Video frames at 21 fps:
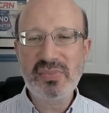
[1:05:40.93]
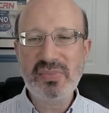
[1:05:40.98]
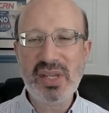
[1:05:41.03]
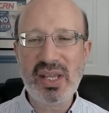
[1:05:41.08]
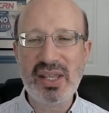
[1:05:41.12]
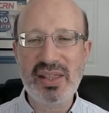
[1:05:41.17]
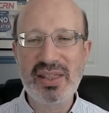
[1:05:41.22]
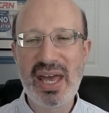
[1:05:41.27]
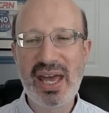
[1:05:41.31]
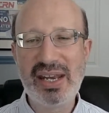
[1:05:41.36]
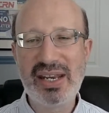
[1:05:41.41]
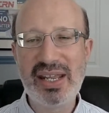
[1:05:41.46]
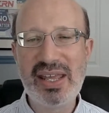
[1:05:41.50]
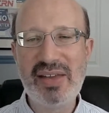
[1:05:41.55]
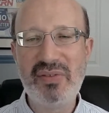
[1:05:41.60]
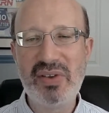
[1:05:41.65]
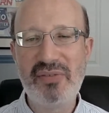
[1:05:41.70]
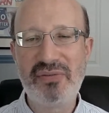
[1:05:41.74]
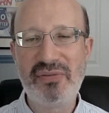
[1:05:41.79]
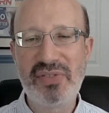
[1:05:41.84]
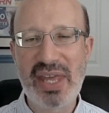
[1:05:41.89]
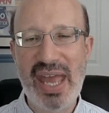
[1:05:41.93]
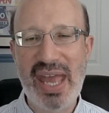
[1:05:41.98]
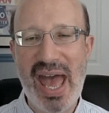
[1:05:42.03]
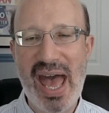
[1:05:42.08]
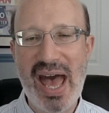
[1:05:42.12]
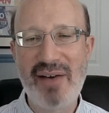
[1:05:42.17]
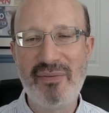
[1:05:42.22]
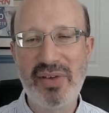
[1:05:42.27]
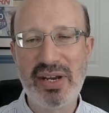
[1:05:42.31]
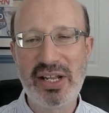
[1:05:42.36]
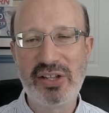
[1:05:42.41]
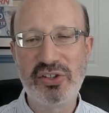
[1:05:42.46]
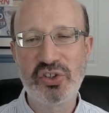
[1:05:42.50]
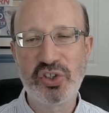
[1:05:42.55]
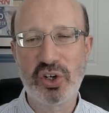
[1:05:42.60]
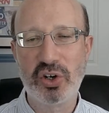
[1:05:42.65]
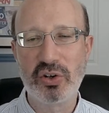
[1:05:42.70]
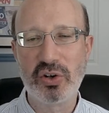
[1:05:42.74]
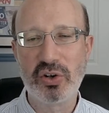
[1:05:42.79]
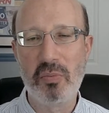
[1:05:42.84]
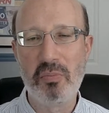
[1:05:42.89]
that even if they have an
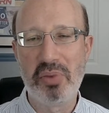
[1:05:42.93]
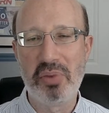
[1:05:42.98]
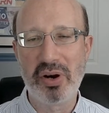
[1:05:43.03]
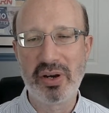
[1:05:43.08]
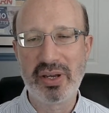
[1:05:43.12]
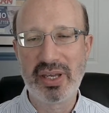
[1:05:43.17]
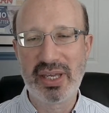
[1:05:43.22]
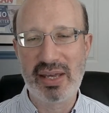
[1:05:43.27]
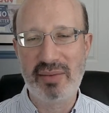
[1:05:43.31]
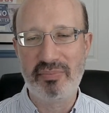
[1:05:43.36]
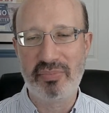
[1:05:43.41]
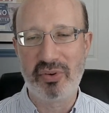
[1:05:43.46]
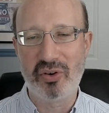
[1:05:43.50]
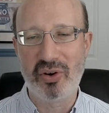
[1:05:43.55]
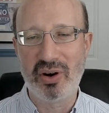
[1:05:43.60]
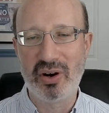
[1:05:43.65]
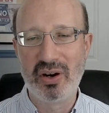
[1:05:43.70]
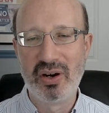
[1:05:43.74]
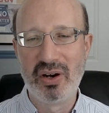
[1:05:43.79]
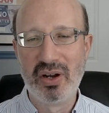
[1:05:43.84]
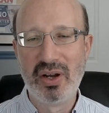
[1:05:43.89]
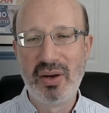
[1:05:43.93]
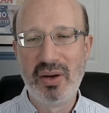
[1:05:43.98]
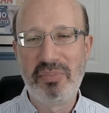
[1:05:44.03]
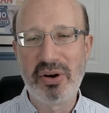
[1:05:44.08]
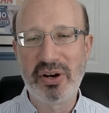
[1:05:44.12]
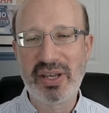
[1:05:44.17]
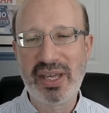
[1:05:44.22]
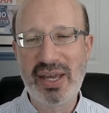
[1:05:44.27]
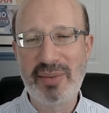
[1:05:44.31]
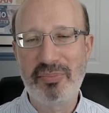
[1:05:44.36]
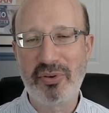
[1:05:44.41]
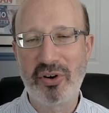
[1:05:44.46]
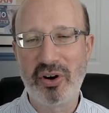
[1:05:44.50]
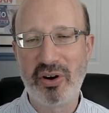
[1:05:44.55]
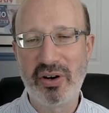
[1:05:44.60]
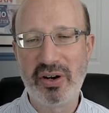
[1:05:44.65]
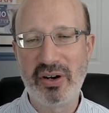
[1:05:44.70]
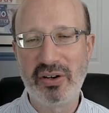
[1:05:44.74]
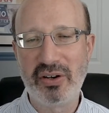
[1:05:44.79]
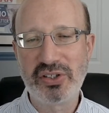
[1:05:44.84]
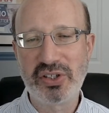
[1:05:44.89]
internal bookkeeper or
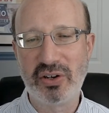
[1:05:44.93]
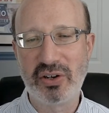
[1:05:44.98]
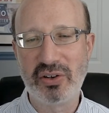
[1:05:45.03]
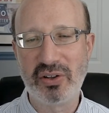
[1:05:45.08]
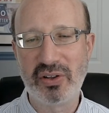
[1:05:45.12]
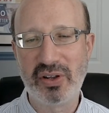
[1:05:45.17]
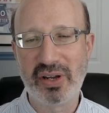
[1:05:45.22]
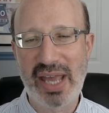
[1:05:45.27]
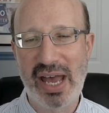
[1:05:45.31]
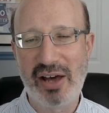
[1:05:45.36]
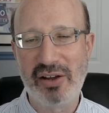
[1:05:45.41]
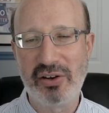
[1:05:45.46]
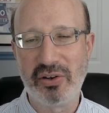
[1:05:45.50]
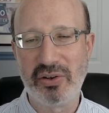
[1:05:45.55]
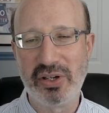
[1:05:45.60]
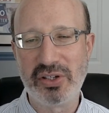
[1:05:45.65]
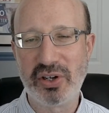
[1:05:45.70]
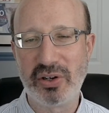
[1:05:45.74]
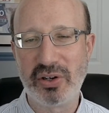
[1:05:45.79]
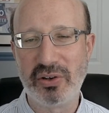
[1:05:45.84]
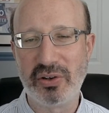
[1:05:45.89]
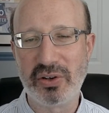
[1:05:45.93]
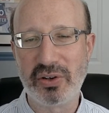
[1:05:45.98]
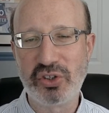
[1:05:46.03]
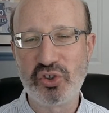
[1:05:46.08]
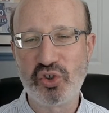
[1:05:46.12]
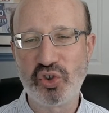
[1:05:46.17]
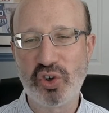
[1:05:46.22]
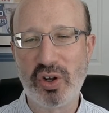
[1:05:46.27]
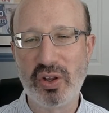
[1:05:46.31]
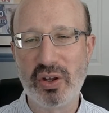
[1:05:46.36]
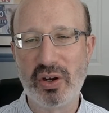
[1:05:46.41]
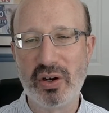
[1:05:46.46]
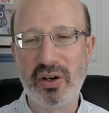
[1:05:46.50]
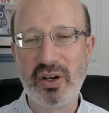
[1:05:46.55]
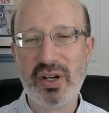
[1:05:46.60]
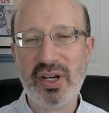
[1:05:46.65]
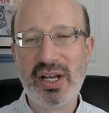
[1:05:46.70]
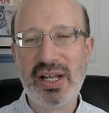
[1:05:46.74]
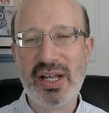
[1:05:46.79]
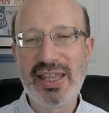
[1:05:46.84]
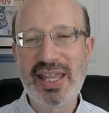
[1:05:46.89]
an internal accountant or internal controller,
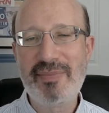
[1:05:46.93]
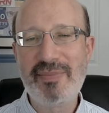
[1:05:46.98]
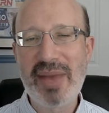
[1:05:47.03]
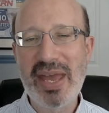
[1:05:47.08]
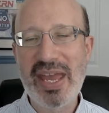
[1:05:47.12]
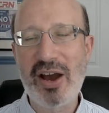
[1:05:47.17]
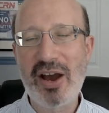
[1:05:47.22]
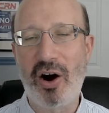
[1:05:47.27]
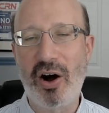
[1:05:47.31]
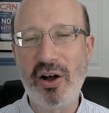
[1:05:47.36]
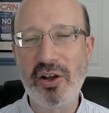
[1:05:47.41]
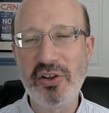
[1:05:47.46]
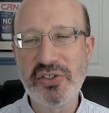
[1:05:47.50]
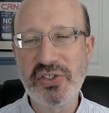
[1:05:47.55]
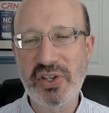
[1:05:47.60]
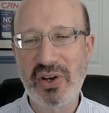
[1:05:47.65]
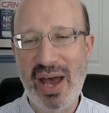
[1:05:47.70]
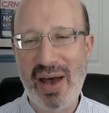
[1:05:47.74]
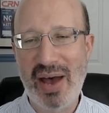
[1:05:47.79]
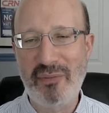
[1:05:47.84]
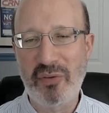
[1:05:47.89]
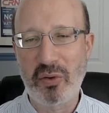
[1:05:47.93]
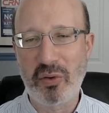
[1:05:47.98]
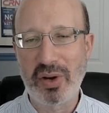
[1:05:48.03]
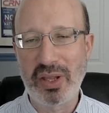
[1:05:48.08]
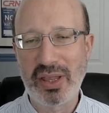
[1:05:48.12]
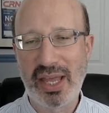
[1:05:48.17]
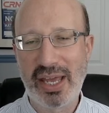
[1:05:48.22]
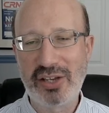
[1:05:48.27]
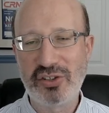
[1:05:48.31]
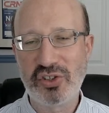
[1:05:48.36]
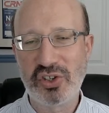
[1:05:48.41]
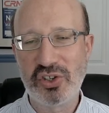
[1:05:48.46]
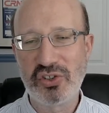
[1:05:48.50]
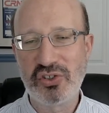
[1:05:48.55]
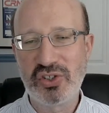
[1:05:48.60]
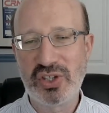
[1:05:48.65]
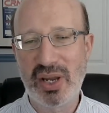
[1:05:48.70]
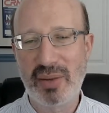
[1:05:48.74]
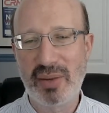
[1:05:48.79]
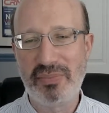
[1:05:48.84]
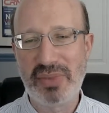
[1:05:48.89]
they may also have a
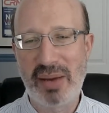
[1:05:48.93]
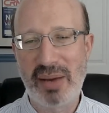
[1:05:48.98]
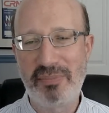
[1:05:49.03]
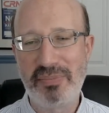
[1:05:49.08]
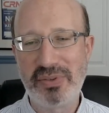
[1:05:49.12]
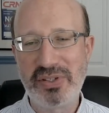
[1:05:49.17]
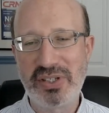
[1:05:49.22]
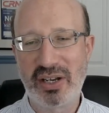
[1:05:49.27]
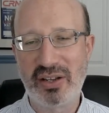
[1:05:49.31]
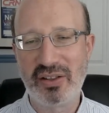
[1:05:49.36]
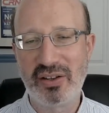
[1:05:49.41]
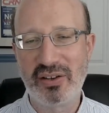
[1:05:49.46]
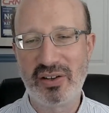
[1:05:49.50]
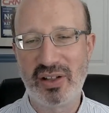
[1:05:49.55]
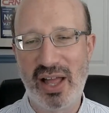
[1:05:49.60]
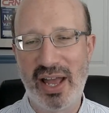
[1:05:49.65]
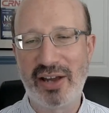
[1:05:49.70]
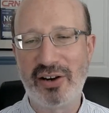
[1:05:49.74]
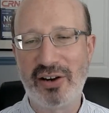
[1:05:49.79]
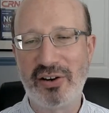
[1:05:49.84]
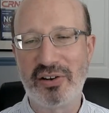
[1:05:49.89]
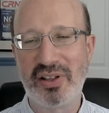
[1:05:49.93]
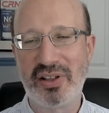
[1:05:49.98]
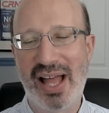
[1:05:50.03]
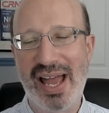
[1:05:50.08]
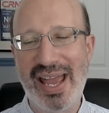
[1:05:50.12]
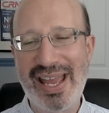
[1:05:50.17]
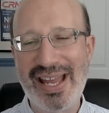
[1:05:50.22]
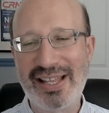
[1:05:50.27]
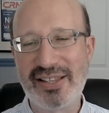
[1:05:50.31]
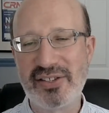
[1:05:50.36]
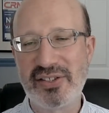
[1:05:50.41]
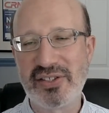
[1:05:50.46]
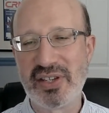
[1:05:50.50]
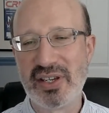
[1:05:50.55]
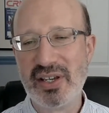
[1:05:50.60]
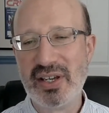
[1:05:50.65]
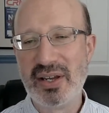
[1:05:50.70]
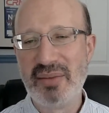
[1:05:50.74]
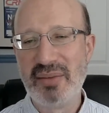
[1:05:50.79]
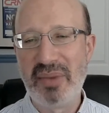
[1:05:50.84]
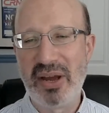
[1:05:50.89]
relationship, that particular client or clients
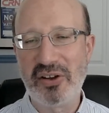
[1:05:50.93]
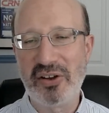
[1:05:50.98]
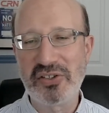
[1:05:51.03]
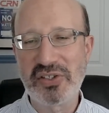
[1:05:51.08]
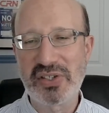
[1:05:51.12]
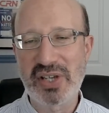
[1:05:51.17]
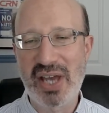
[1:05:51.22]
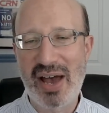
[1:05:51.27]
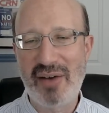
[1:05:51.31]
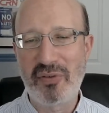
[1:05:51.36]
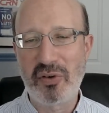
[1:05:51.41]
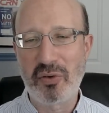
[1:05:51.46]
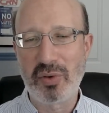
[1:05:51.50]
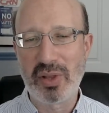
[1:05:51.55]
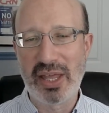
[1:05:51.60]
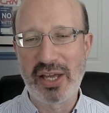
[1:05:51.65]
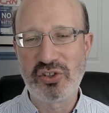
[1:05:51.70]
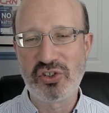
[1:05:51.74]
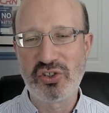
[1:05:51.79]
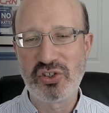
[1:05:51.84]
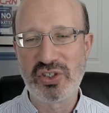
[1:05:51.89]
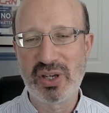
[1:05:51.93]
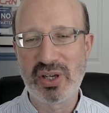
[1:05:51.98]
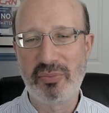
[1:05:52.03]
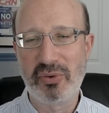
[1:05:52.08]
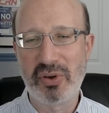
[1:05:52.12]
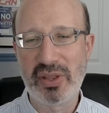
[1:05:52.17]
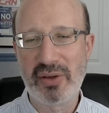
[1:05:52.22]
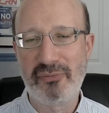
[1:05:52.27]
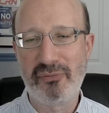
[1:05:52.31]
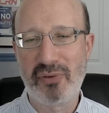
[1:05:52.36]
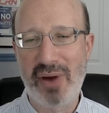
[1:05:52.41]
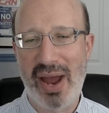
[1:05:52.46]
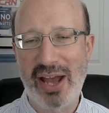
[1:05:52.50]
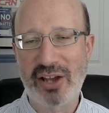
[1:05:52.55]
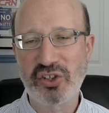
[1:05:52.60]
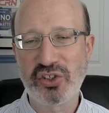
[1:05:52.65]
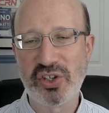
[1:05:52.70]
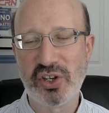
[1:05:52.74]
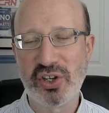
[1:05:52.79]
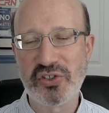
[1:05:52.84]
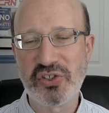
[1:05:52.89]
may also have a relationship with a
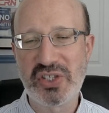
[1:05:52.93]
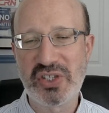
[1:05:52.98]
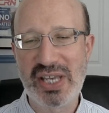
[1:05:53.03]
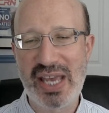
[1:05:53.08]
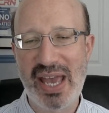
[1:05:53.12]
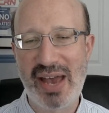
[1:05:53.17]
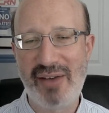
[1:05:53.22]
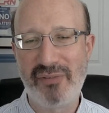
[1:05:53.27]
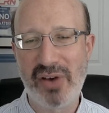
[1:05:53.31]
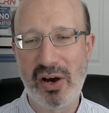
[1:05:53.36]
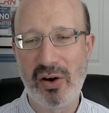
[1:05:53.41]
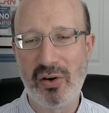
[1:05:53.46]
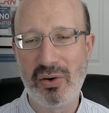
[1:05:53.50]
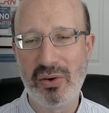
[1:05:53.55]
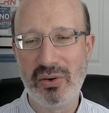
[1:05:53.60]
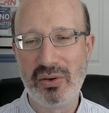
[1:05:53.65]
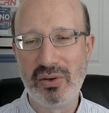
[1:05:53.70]
fractional CFO